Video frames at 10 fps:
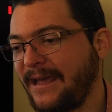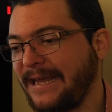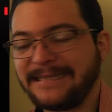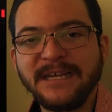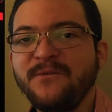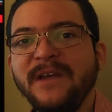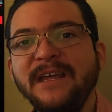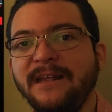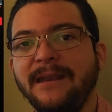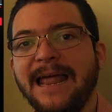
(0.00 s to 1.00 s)
a
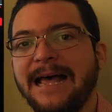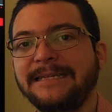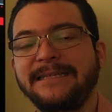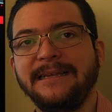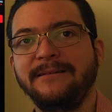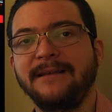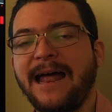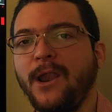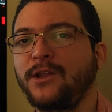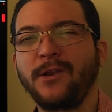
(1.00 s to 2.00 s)
TV lasting
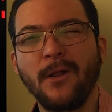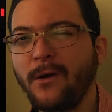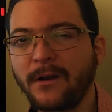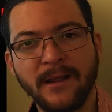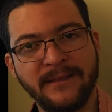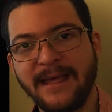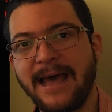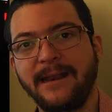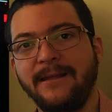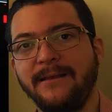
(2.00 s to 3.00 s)
a lot longer than
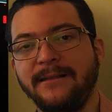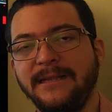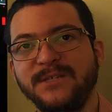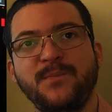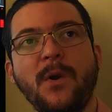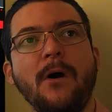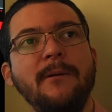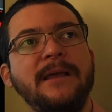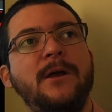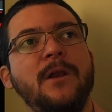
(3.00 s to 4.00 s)
that. That's
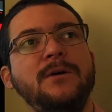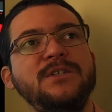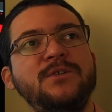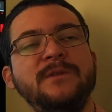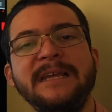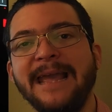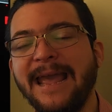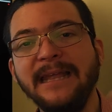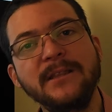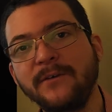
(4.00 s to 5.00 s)
probably close to the
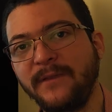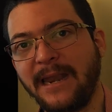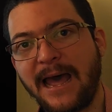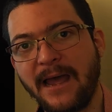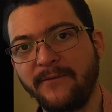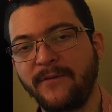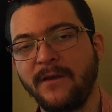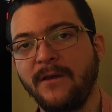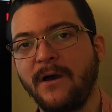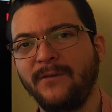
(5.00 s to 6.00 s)
end of the life
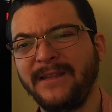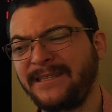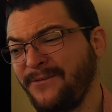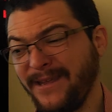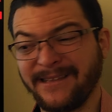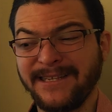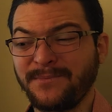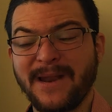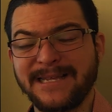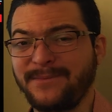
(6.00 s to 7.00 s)
of the TV. And this
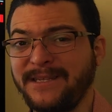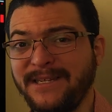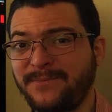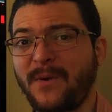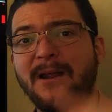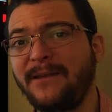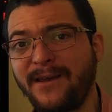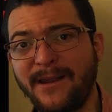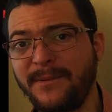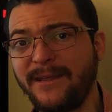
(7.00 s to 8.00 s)
plasma TV is probably
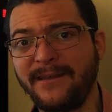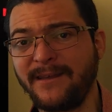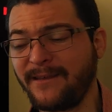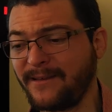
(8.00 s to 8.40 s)
gonna be